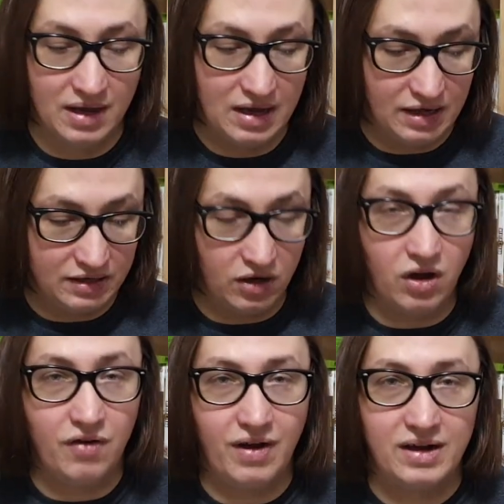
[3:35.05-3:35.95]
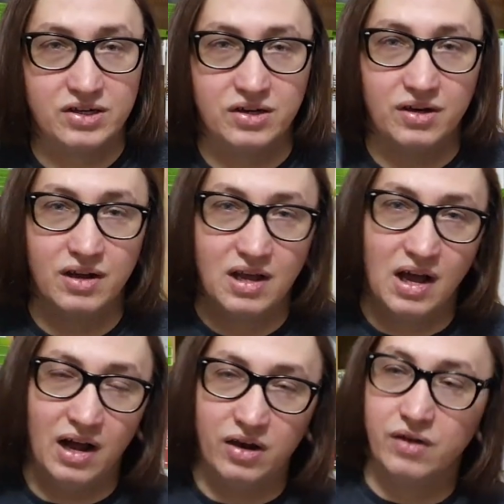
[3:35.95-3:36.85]
It's a lot of action.
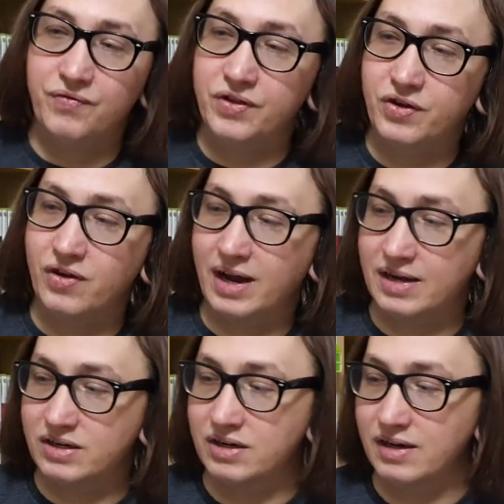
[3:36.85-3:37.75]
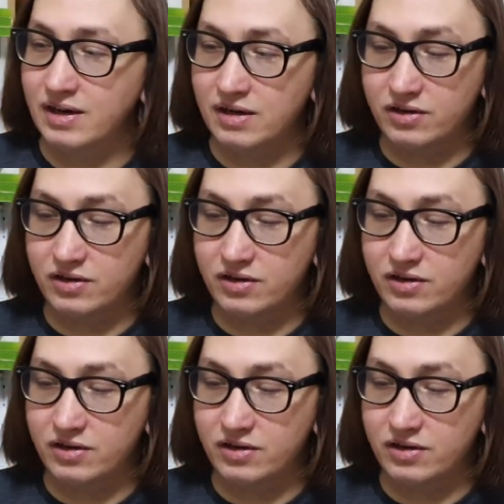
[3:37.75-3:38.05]
I love the dog action.